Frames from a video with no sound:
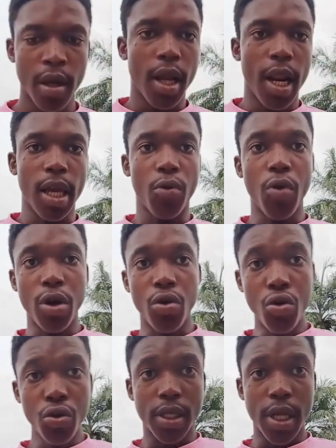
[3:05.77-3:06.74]
Like when you
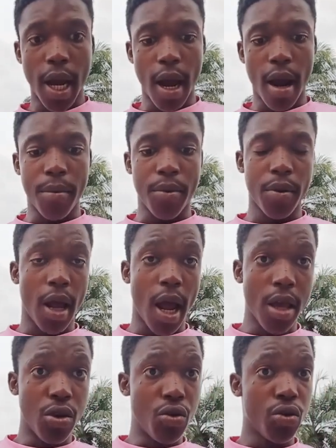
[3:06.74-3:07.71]
use the app
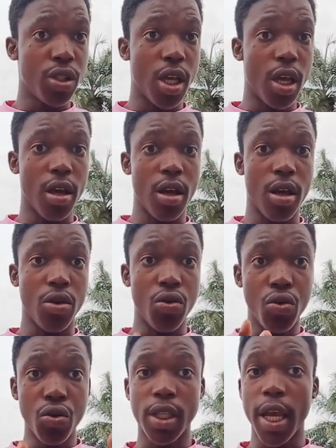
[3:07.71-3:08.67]
and you
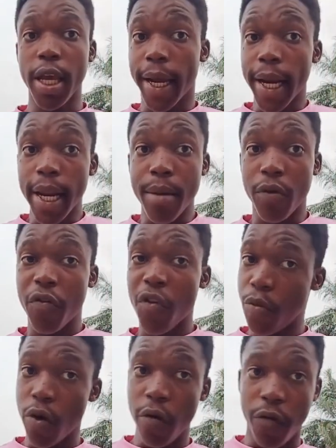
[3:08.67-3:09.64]
used a clip
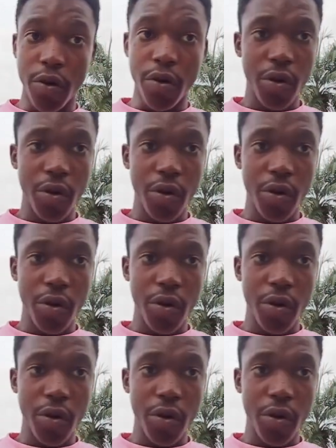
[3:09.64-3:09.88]
from your video,